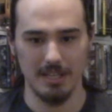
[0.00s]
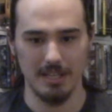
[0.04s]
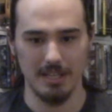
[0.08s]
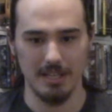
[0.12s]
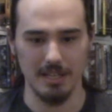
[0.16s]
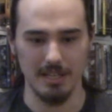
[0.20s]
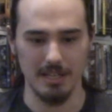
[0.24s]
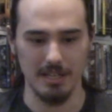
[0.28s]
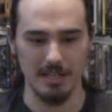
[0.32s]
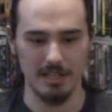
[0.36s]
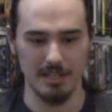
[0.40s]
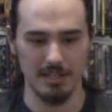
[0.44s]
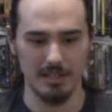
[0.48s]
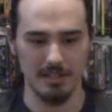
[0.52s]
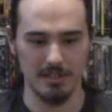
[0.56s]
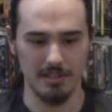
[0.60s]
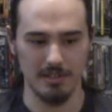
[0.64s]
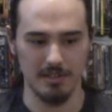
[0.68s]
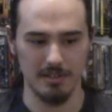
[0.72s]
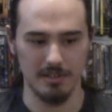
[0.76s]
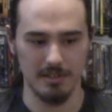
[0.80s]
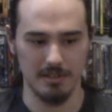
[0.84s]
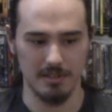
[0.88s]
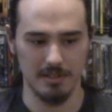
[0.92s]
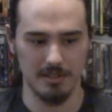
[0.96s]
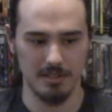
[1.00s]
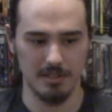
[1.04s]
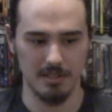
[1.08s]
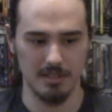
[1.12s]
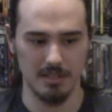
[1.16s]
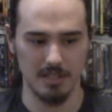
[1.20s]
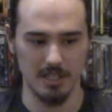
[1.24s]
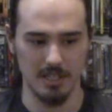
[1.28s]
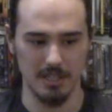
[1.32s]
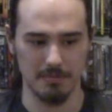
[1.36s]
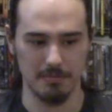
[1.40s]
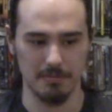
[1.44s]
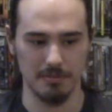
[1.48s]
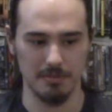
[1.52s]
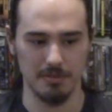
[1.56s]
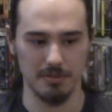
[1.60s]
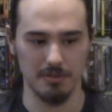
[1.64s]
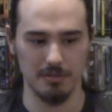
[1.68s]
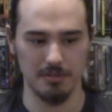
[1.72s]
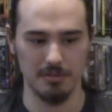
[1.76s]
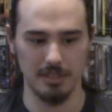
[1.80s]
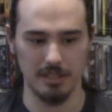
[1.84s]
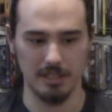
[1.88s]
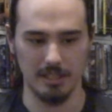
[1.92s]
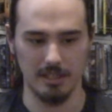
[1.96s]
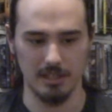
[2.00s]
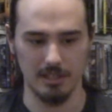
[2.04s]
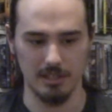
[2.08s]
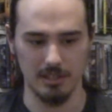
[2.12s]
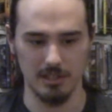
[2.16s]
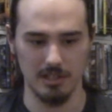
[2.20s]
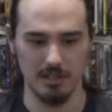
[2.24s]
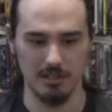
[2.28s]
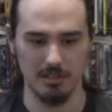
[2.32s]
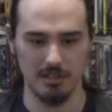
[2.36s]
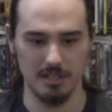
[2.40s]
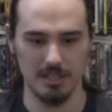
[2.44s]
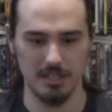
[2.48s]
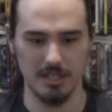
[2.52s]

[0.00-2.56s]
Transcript: he and Deadpool, like, they share the